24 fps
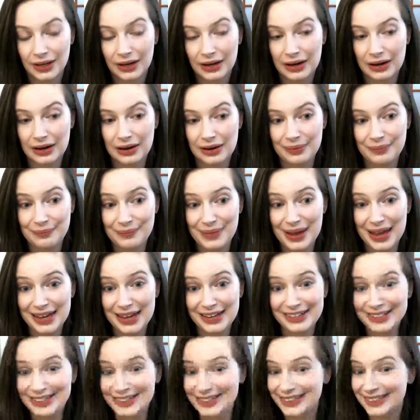
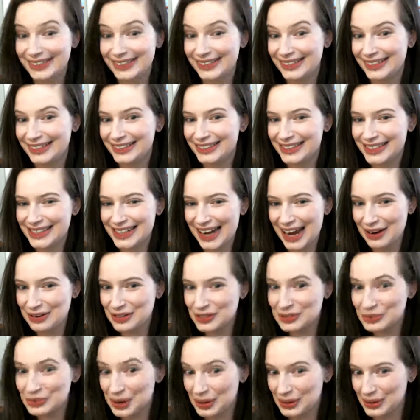And today
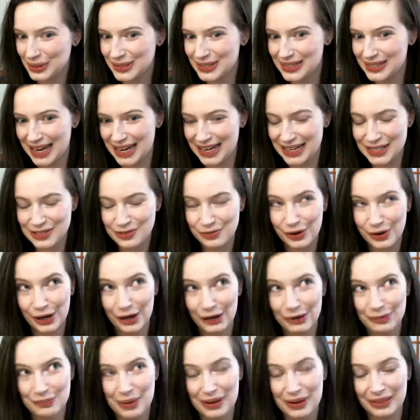was one of those days
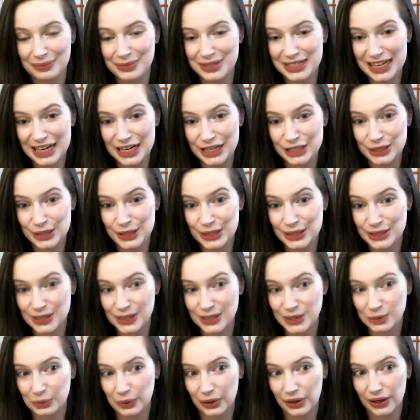where my
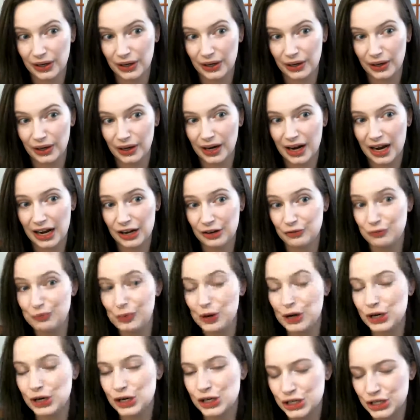limitations were kind of
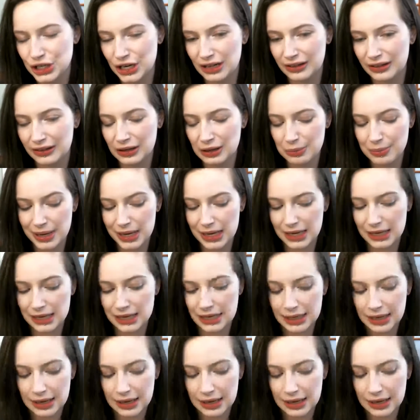pushed a little bit.